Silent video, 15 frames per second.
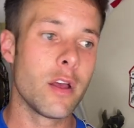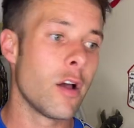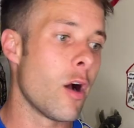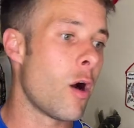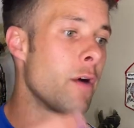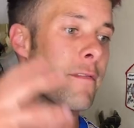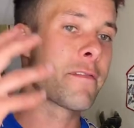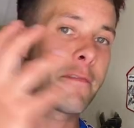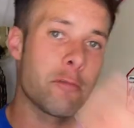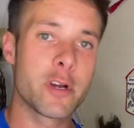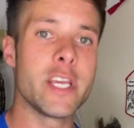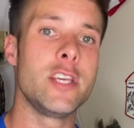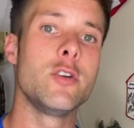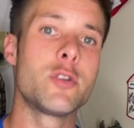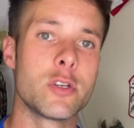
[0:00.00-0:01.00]
on
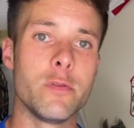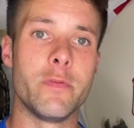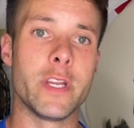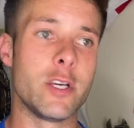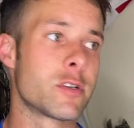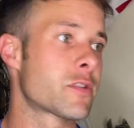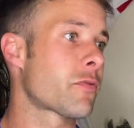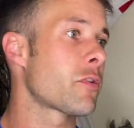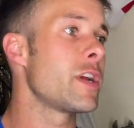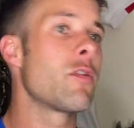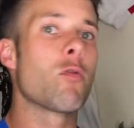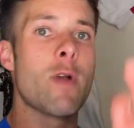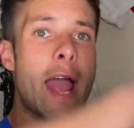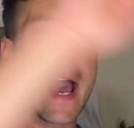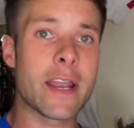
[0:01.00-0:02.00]
free YouTube videos, free
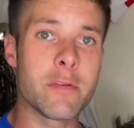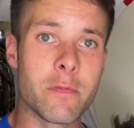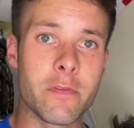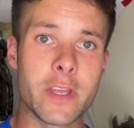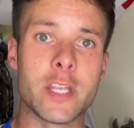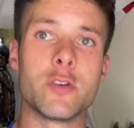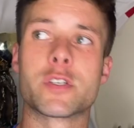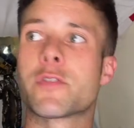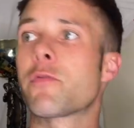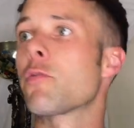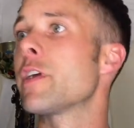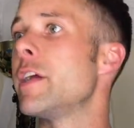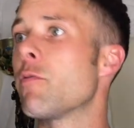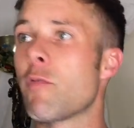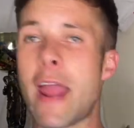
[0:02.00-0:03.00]
random videos,
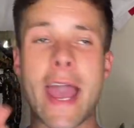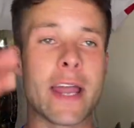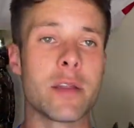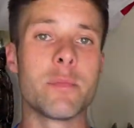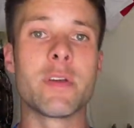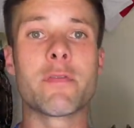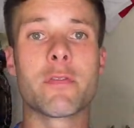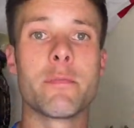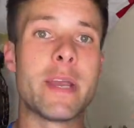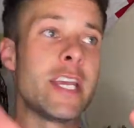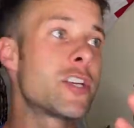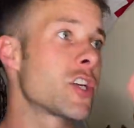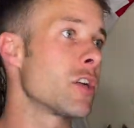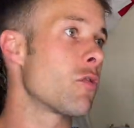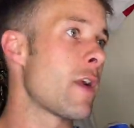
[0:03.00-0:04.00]
free random
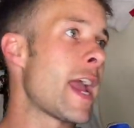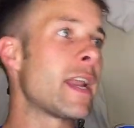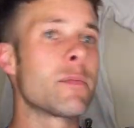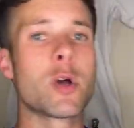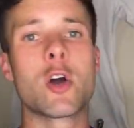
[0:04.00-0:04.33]
information, random